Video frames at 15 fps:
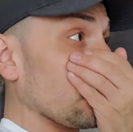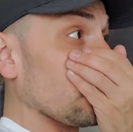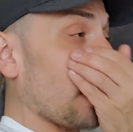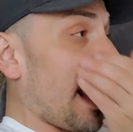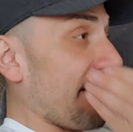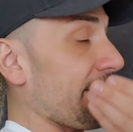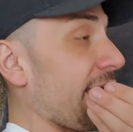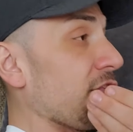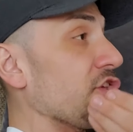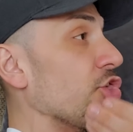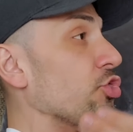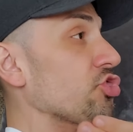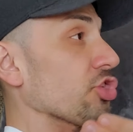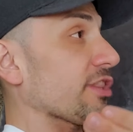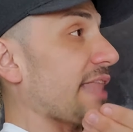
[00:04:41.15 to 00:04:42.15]
and then you
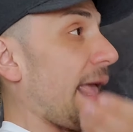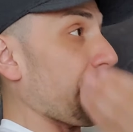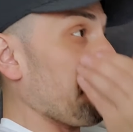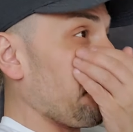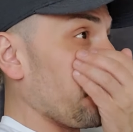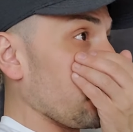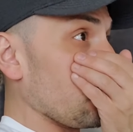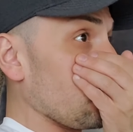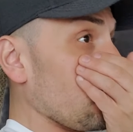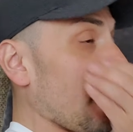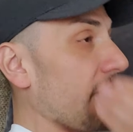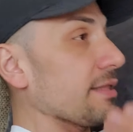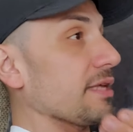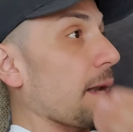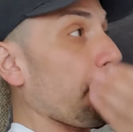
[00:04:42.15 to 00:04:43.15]
took that
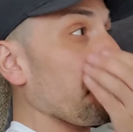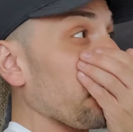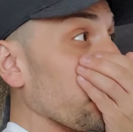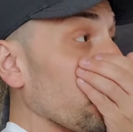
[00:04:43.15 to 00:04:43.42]
and did a